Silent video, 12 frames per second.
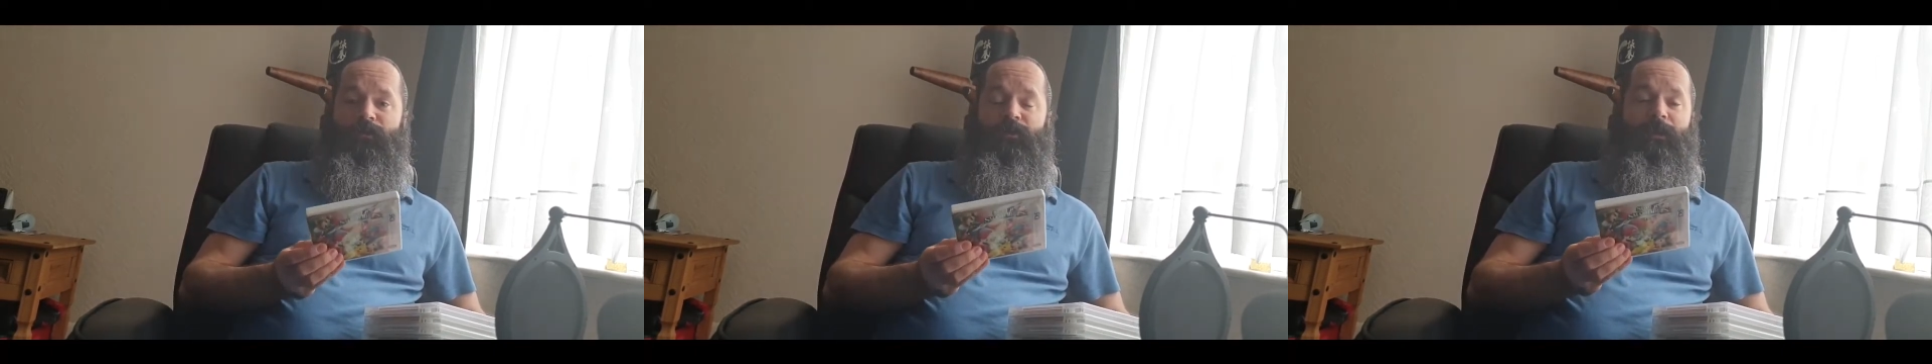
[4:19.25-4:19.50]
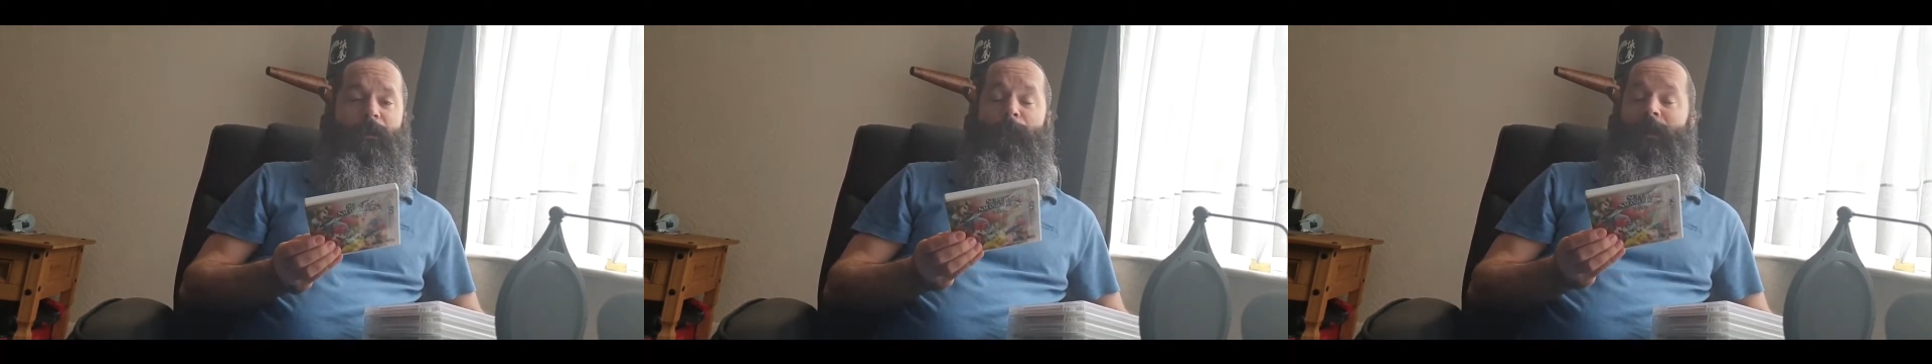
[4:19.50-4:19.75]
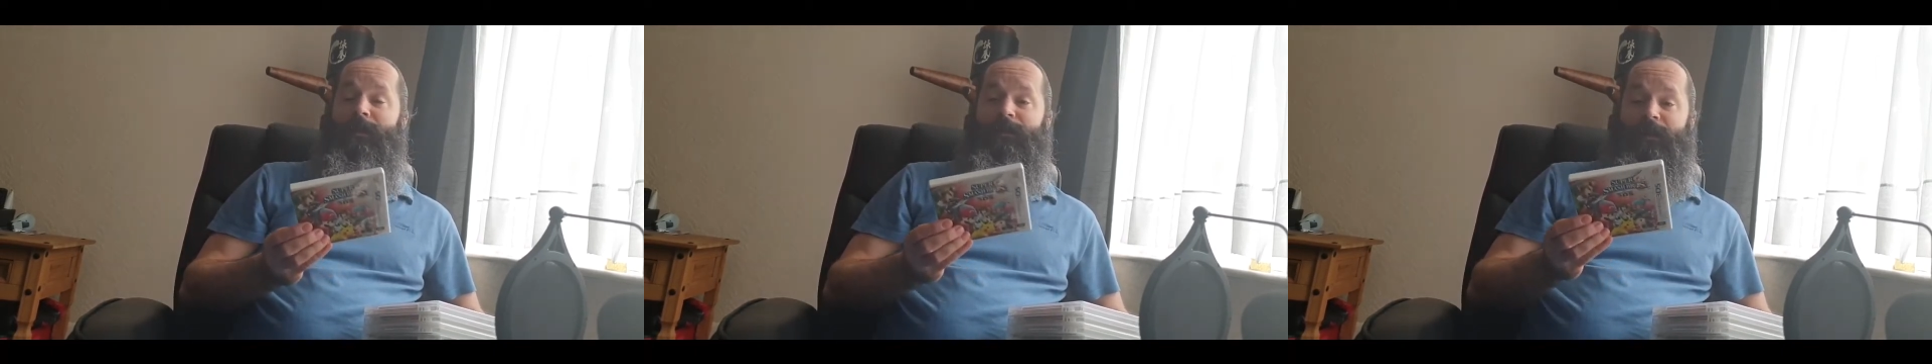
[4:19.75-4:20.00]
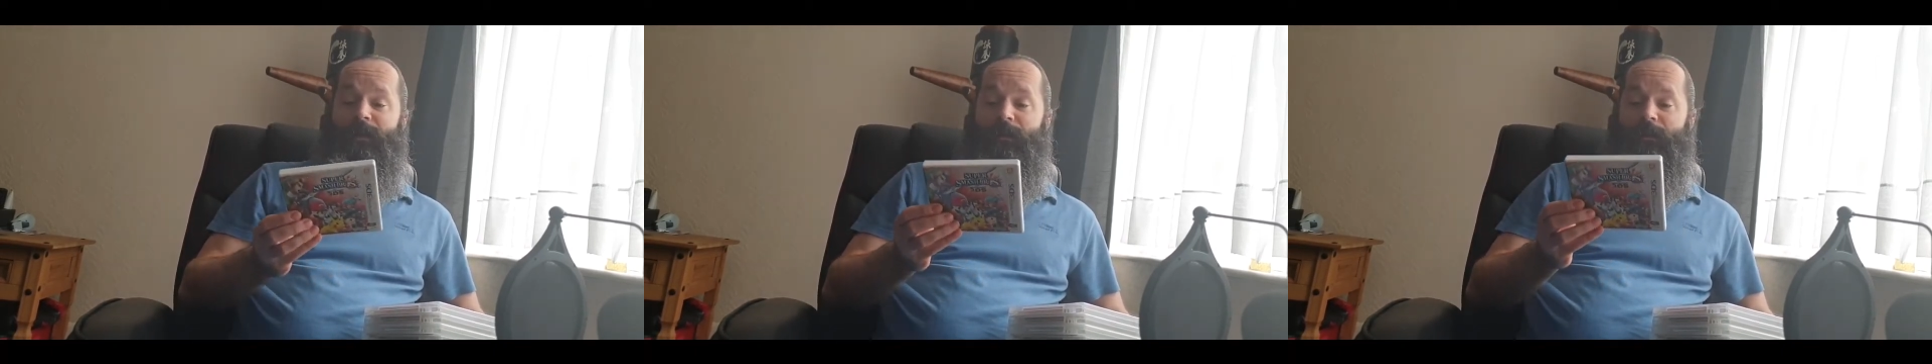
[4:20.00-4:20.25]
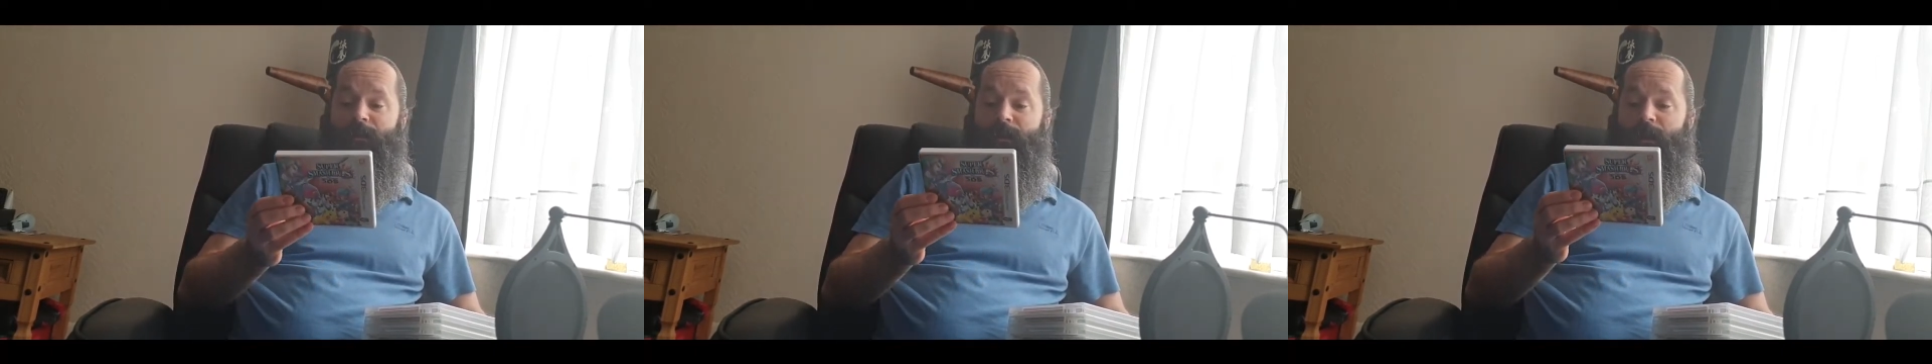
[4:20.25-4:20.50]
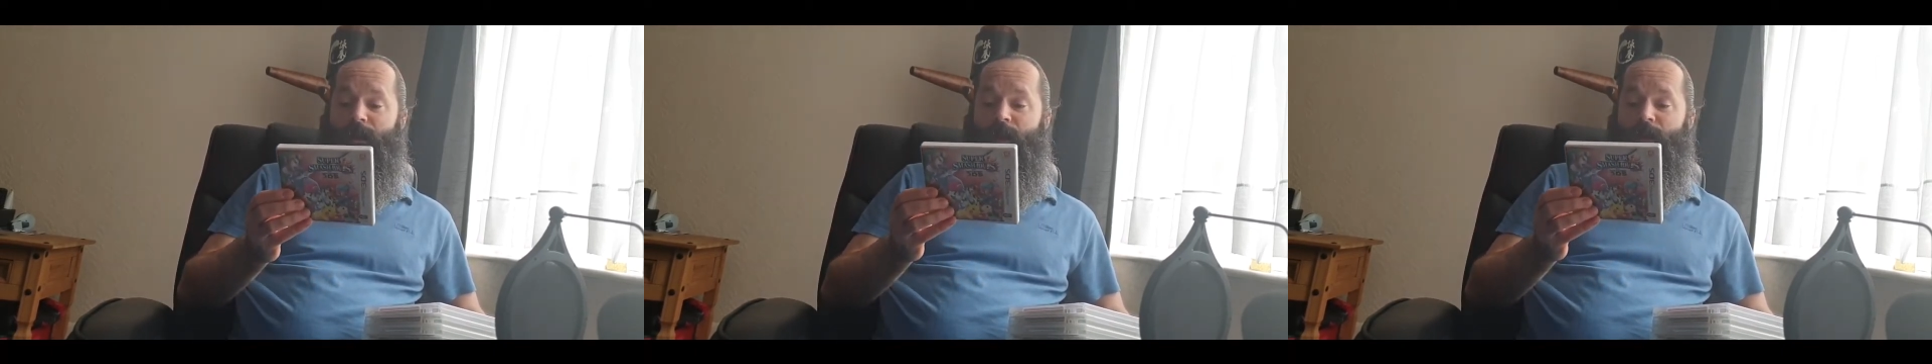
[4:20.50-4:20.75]
which is amazing.
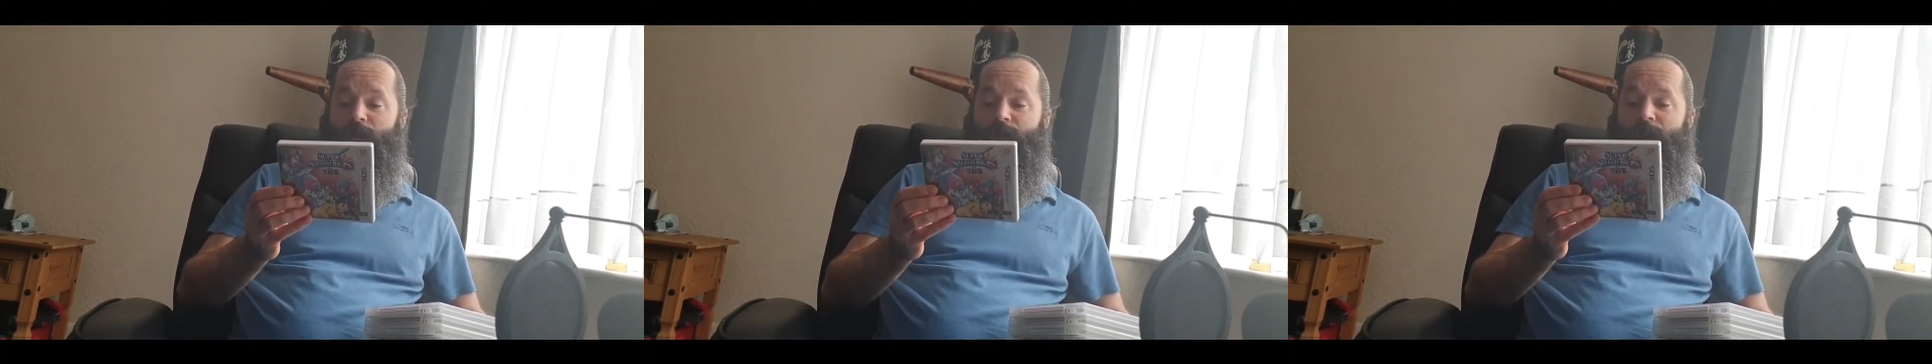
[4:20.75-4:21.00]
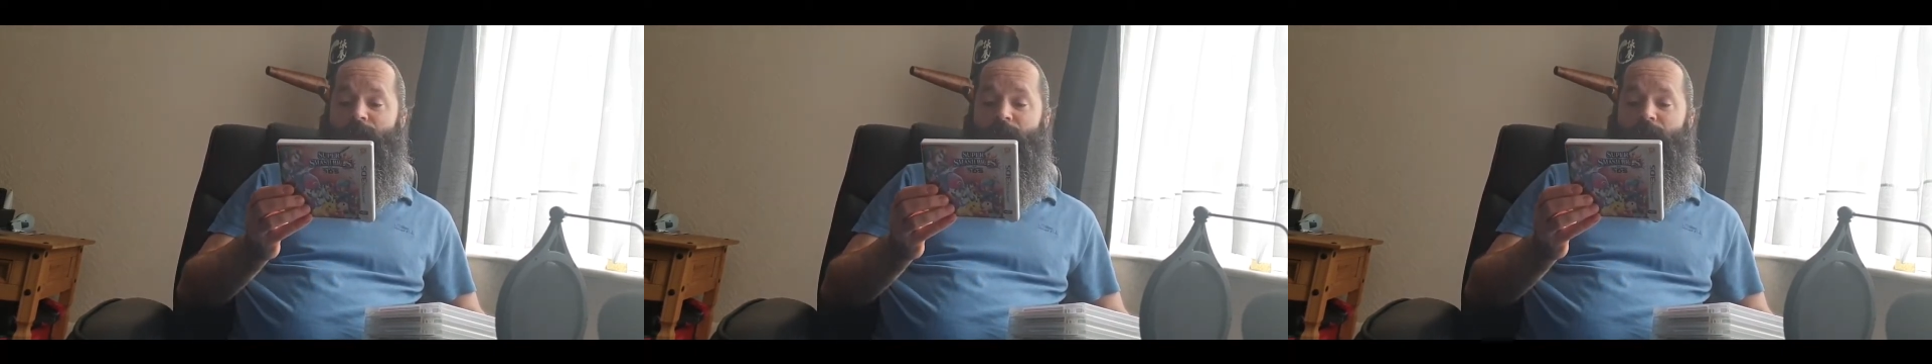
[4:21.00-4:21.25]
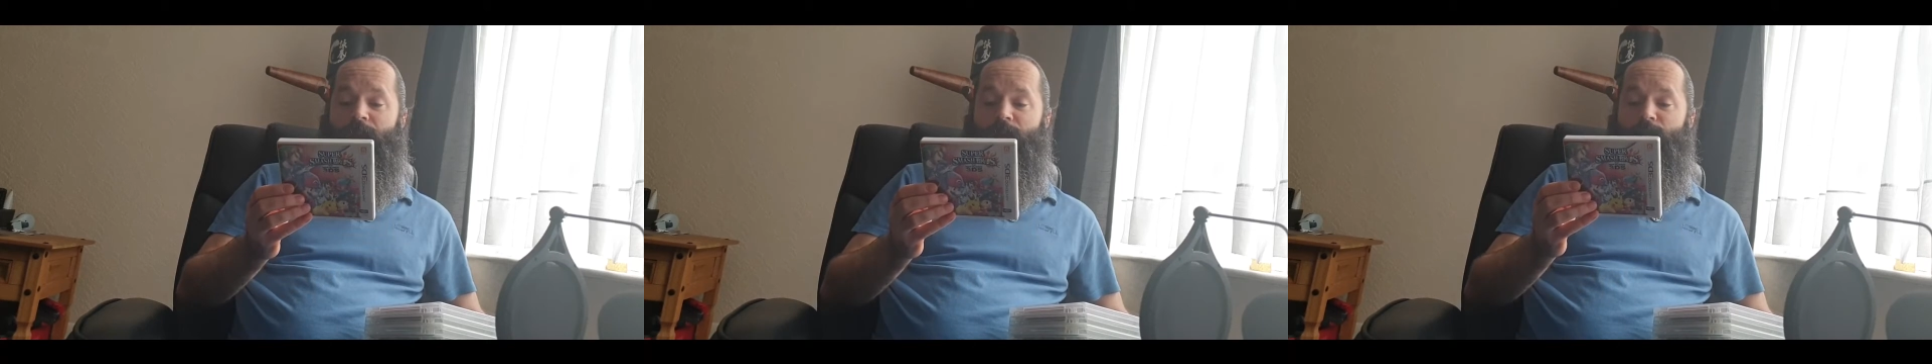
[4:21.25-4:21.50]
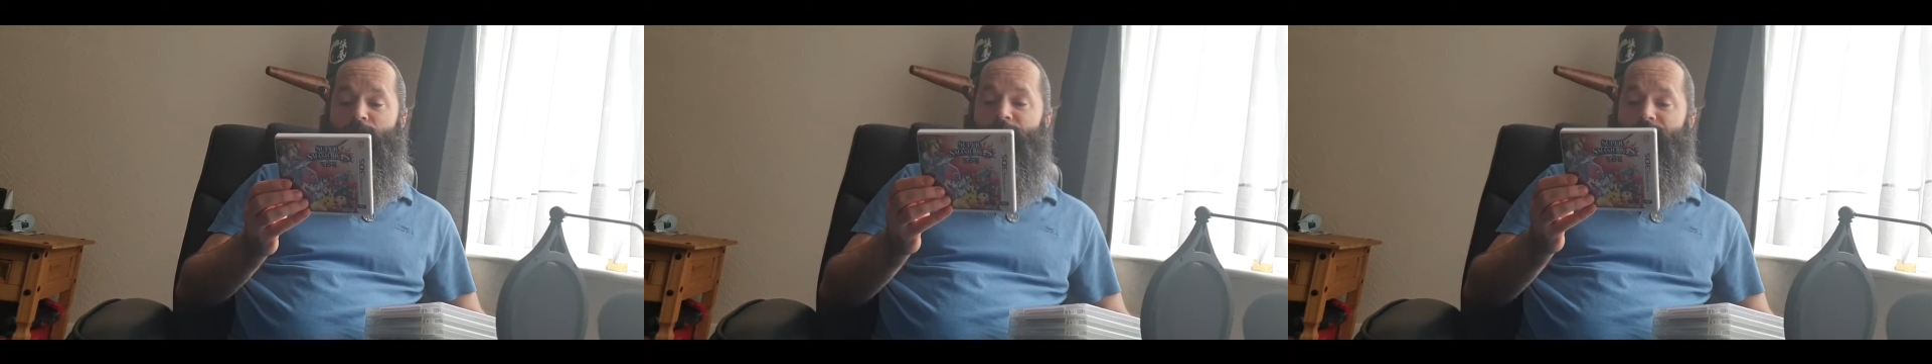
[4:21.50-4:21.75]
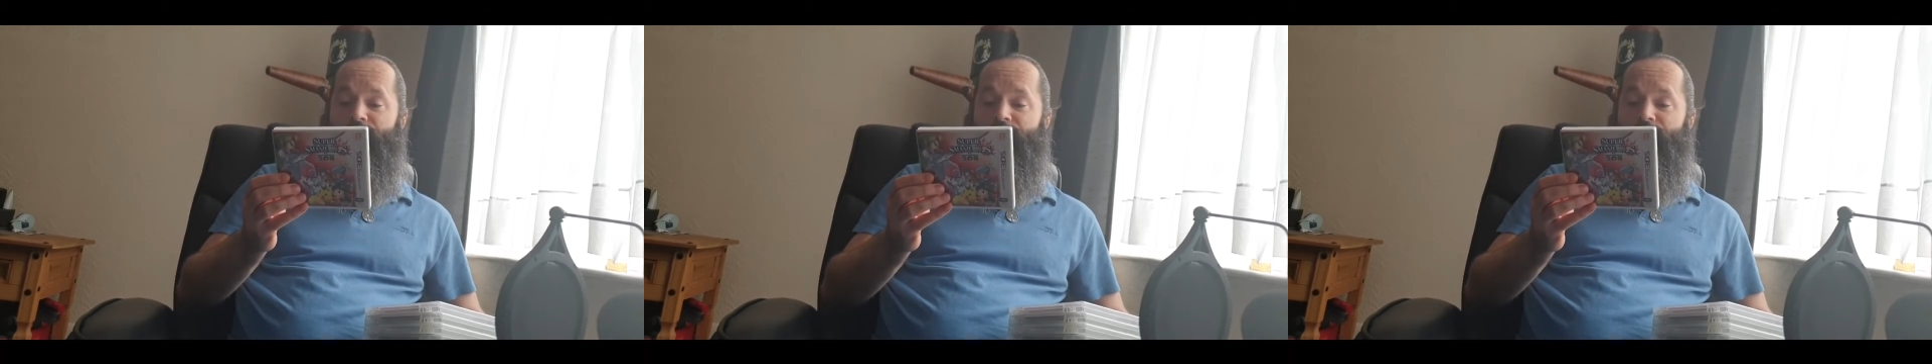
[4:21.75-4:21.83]
I, I love it, and I know,